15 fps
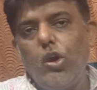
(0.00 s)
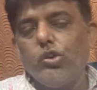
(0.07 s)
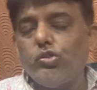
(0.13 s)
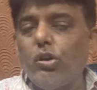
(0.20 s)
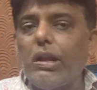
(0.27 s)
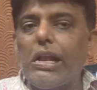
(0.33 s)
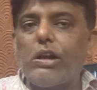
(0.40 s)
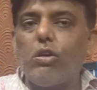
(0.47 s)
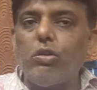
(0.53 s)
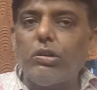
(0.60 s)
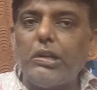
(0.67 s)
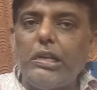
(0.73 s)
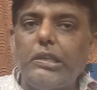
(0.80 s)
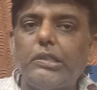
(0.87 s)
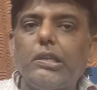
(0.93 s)
So
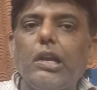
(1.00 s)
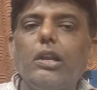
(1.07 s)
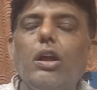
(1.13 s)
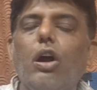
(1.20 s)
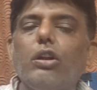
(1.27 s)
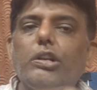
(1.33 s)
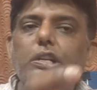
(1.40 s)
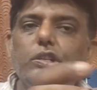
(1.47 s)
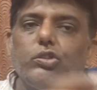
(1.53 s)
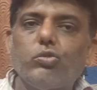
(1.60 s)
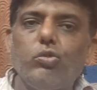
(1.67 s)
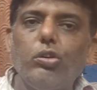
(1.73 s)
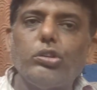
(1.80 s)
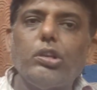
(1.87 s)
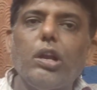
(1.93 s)
recognition or
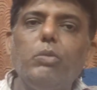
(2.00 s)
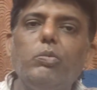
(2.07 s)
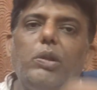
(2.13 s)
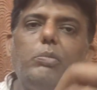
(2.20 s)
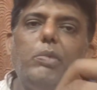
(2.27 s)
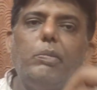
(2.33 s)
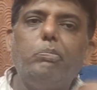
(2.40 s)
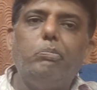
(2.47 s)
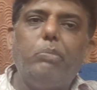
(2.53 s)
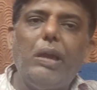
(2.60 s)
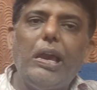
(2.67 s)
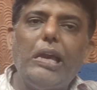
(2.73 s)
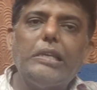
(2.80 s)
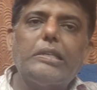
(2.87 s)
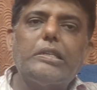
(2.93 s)
disclosure will be
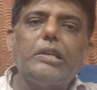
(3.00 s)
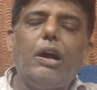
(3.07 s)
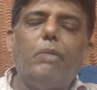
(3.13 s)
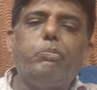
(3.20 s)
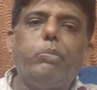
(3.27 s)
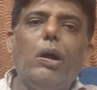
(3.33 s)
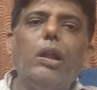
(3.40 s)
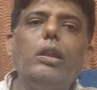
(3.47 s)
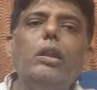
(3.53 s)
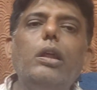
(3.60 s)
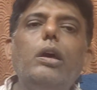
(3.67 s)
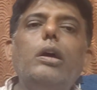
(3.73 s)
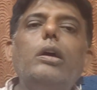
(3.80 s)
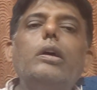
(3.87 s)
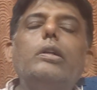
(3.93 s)
based upon
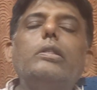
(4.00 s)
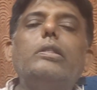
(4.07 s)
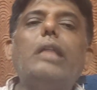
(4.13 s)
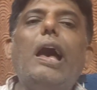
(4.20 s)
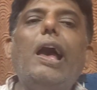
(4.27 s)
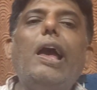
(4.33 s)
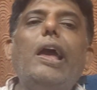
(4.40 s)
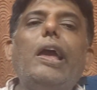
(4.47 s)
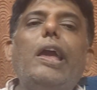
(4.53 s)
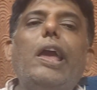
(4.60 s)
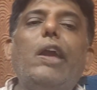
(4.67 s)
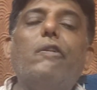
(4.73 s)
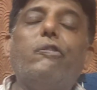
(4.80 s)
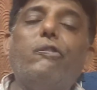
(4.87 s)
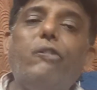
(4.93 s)
the
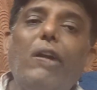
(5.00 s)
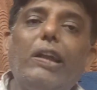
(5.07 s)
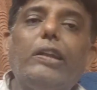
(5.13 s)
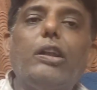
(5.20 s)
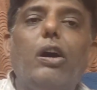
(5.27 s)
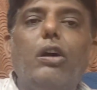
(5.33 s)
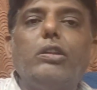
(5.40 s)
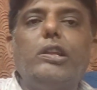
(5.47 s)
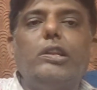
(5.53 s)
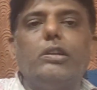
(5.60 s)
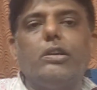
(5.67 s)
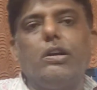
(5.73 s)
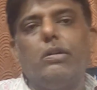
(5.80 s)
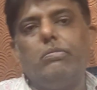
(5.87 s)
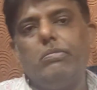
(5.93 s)
effect on
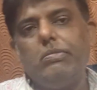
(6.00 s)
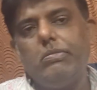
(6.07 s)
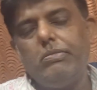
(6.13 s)
income,